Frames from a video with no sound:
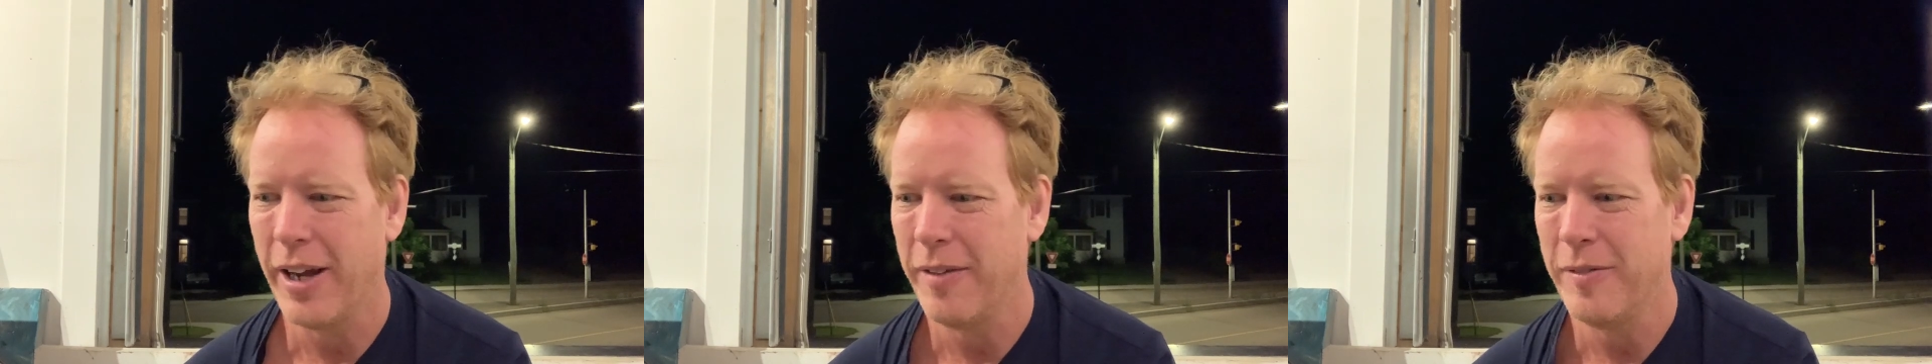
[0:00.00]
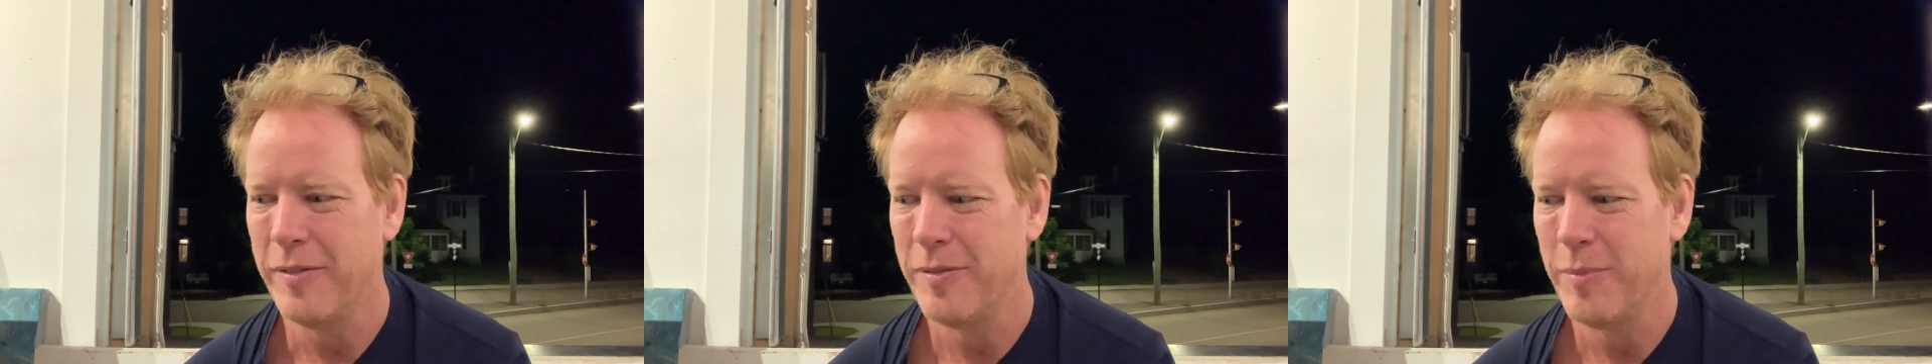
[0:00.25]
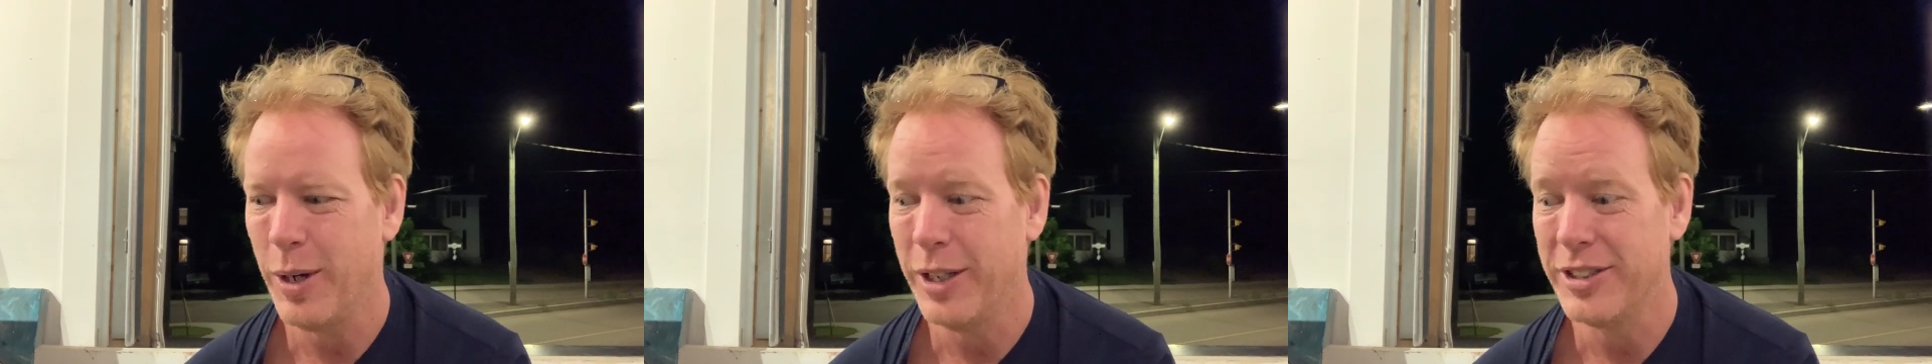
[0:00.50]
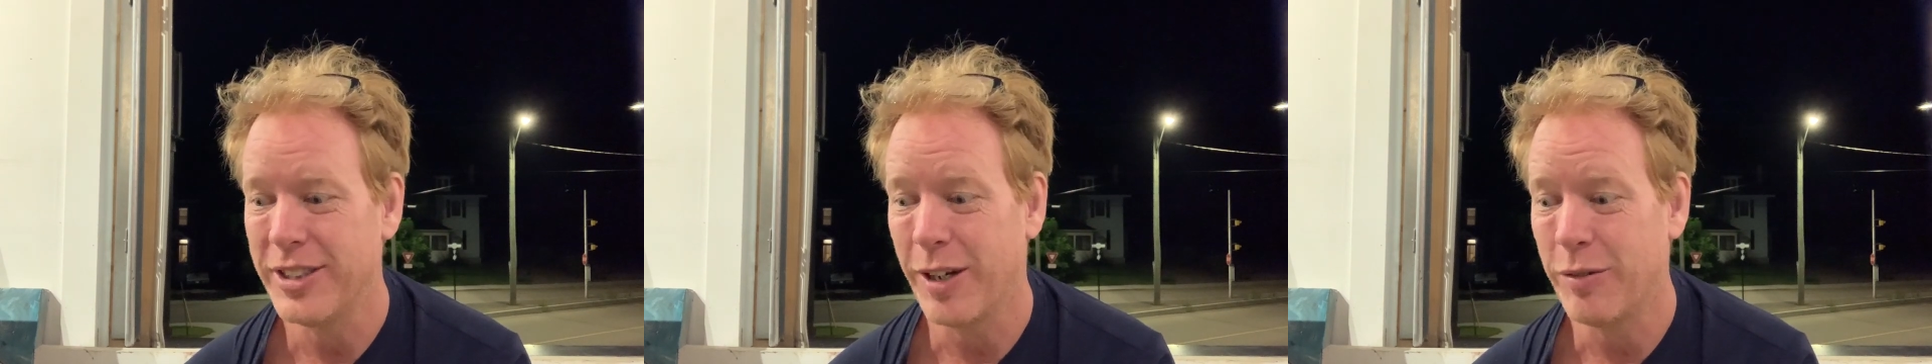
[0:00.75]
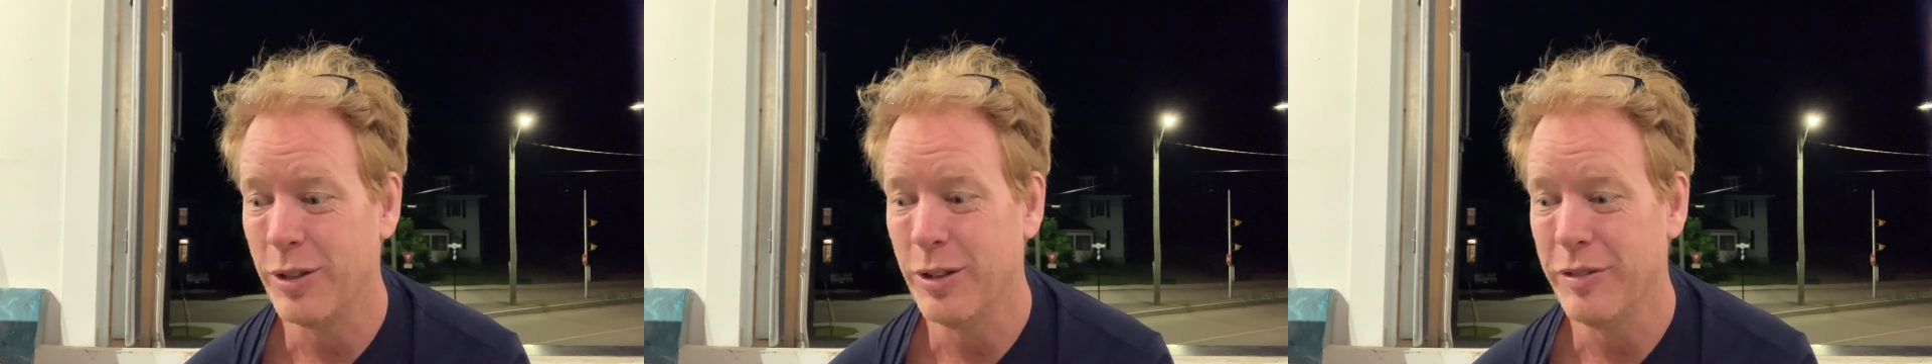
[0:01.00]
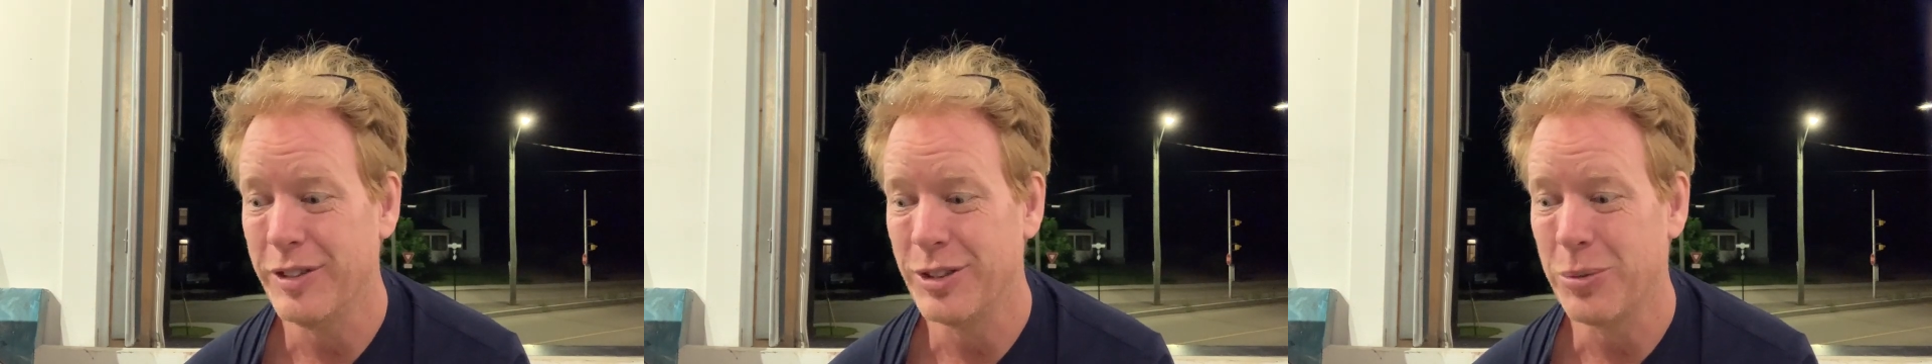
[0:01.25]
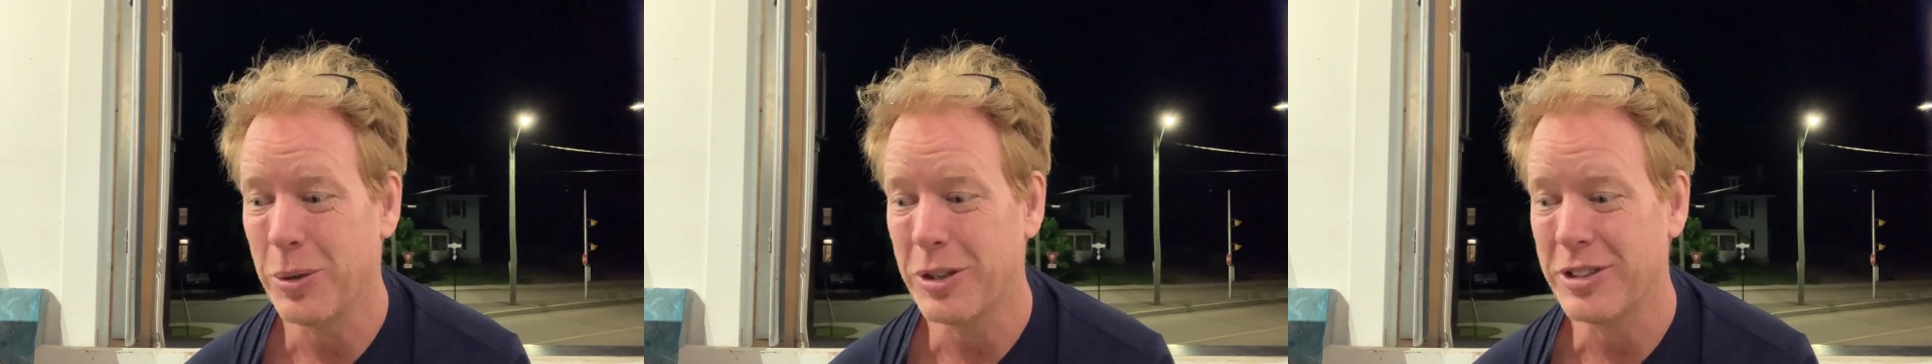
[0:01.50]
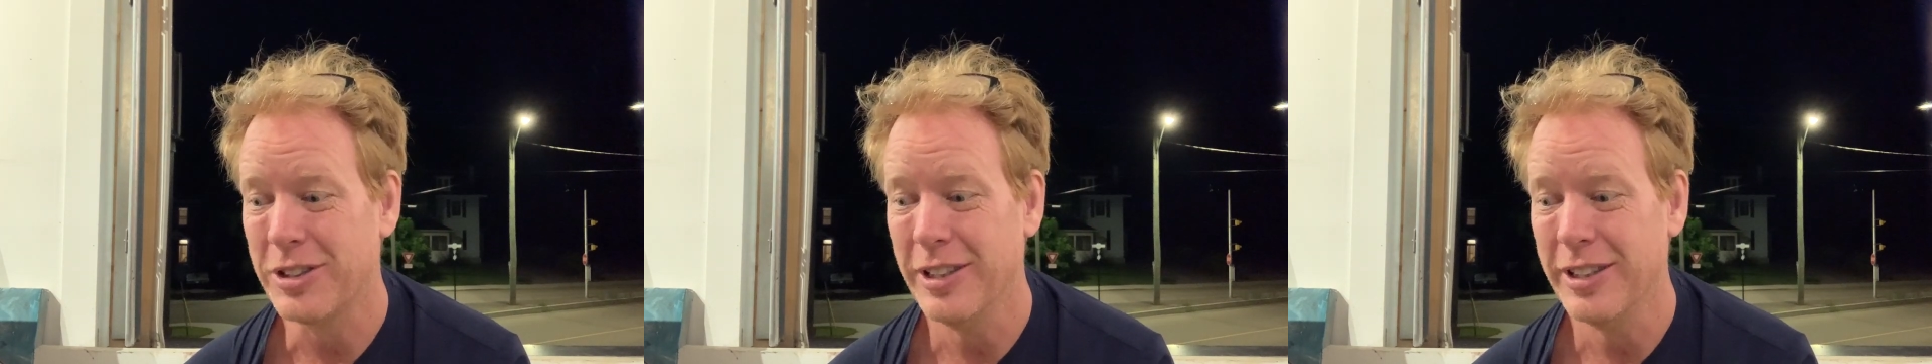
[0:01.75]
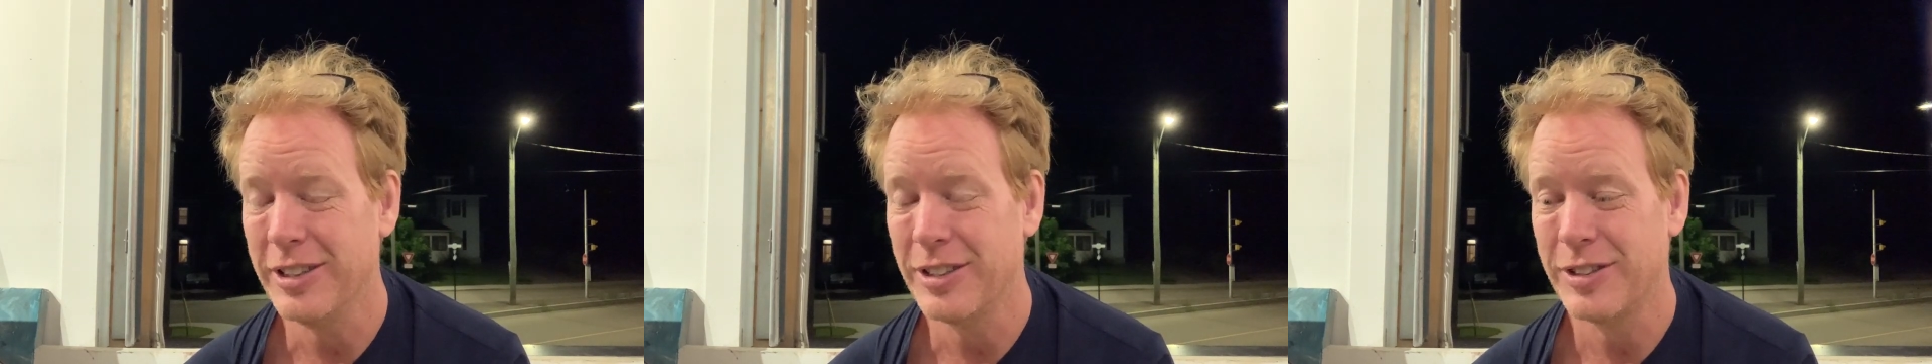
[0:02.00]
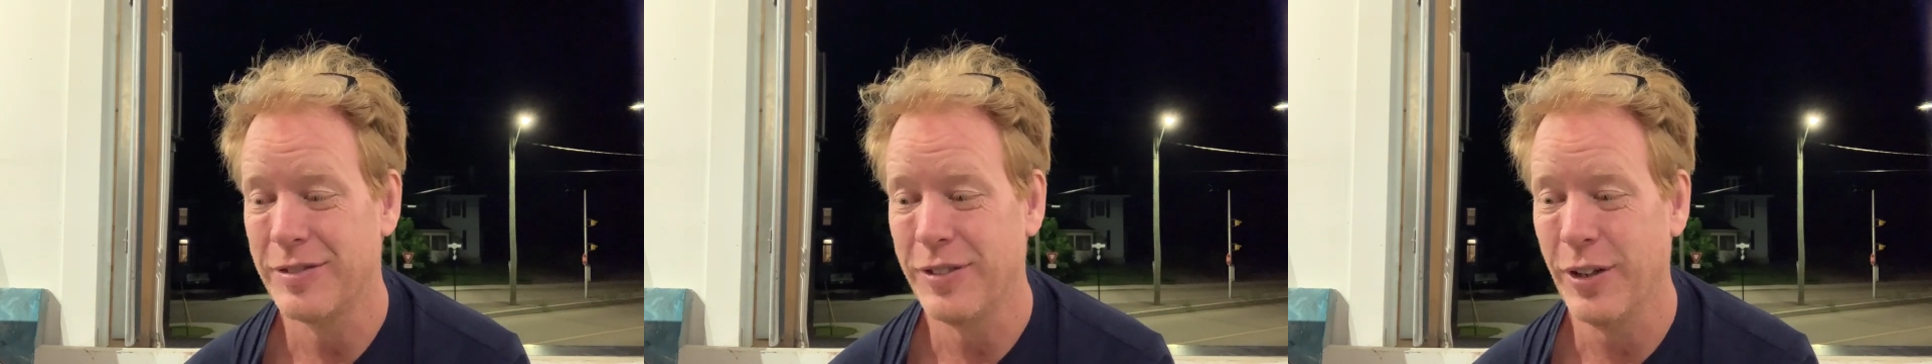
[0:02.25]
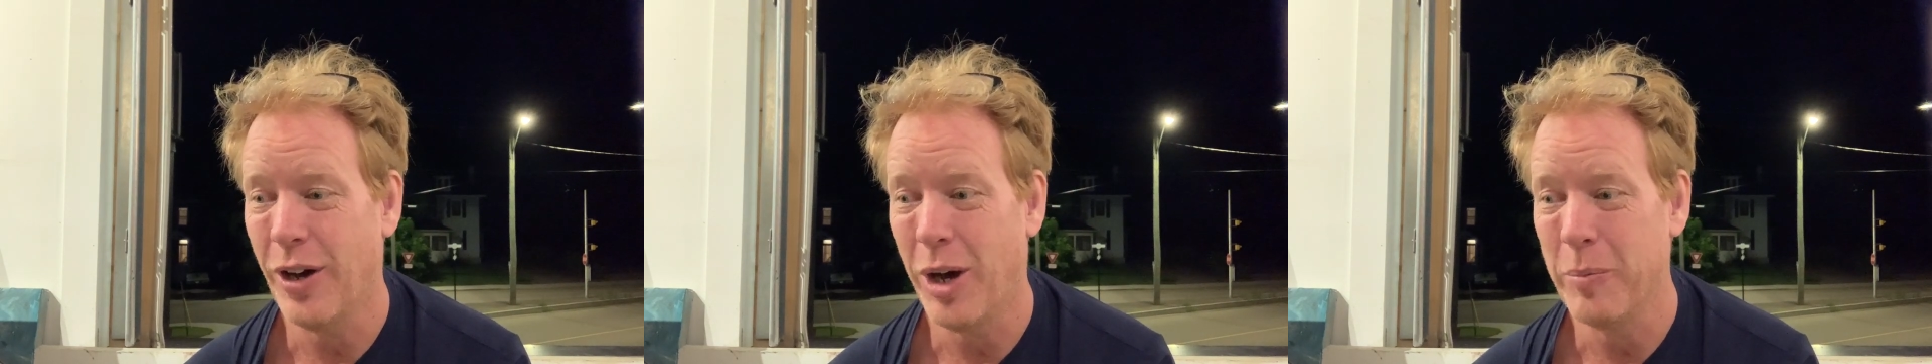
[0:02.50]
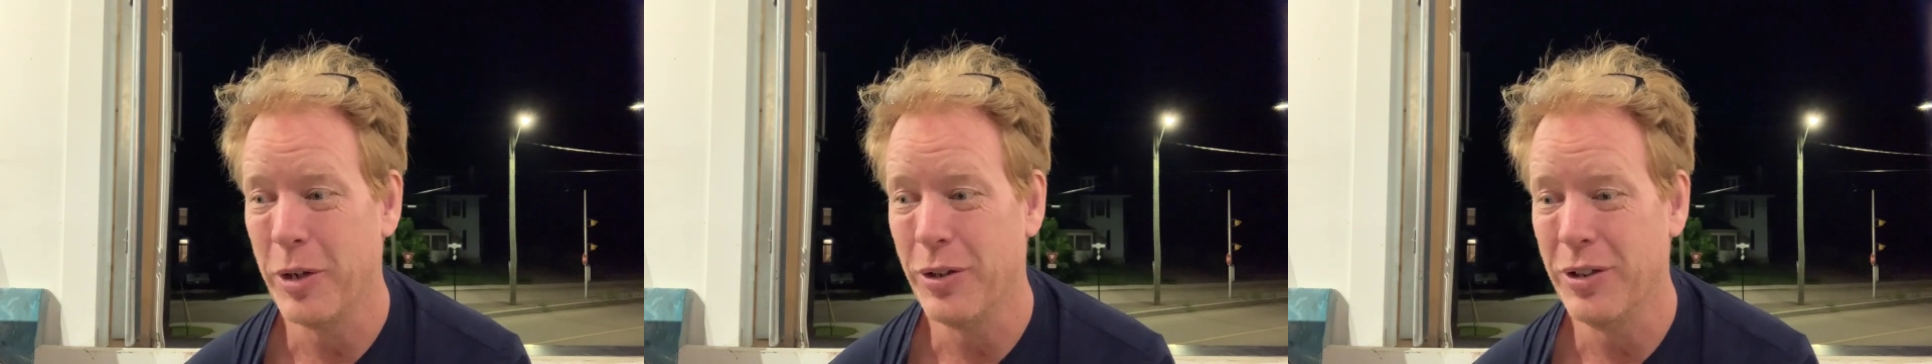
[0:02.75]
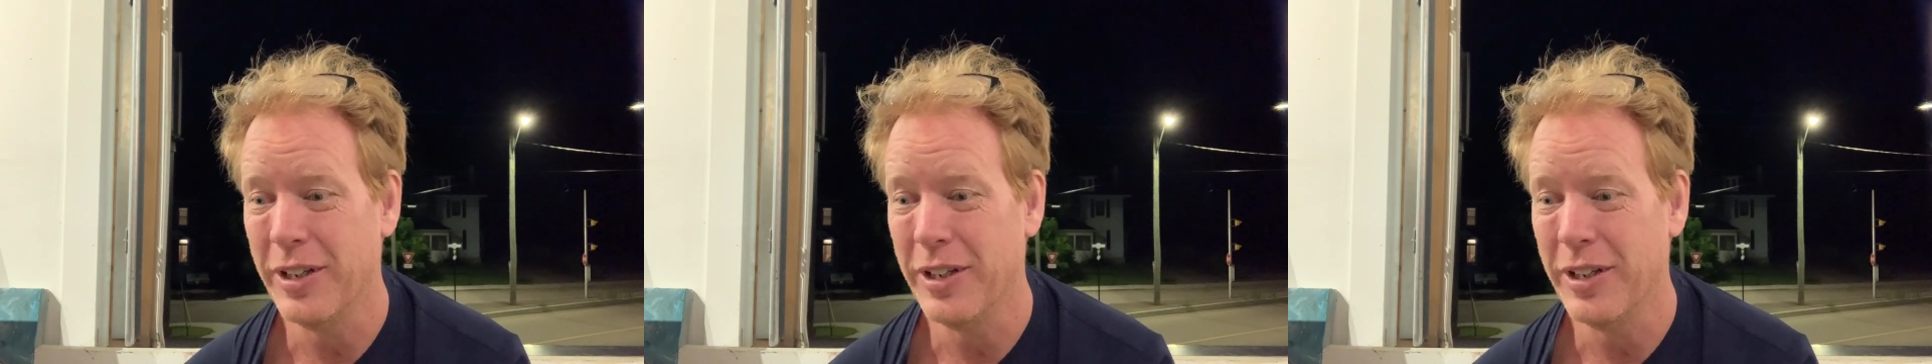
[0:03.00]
I've bought several of his works, and he's phenomenal.